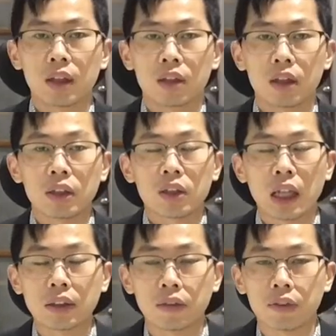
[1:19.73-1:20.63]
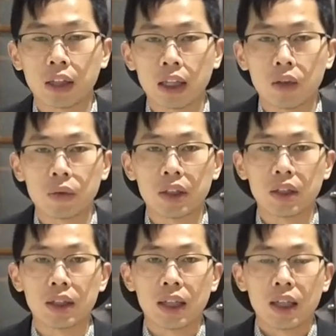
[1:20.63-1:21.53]
This kind of diarrhea,
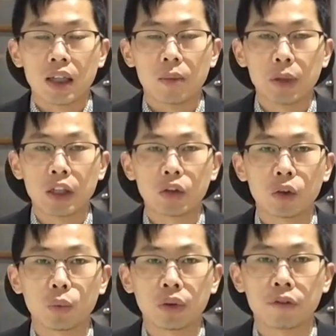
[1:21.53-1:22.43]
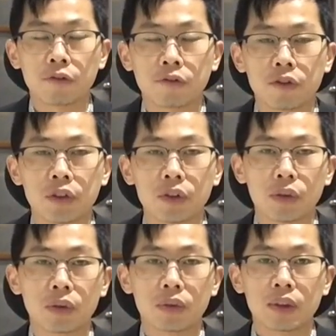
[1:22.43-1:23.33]
the patient
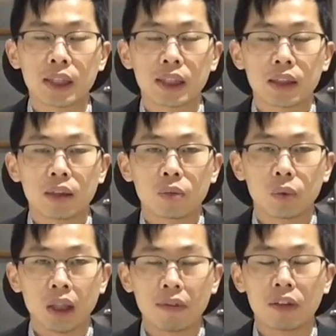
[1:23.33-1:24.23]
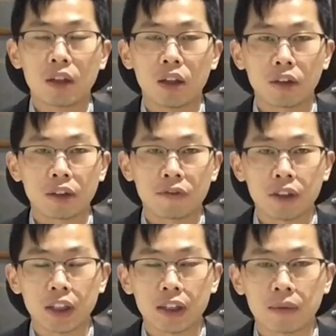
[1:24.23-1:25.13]
will have the hot
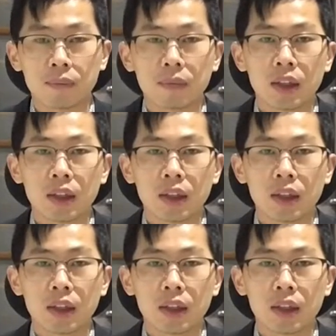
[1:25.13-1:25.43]
feeling,